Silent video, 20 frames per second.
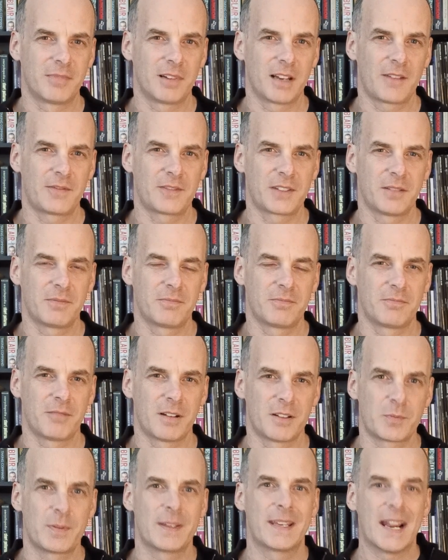we'll have to,
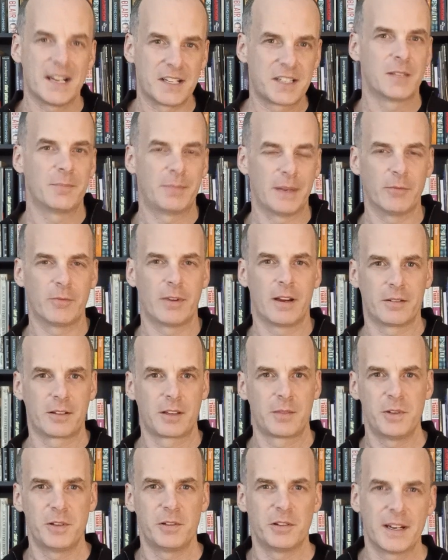once we get to the bit where
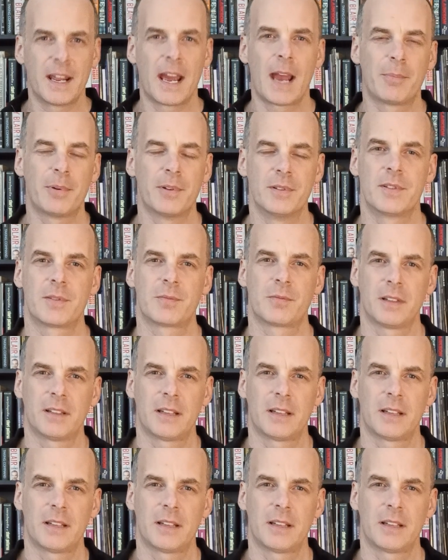communion happens,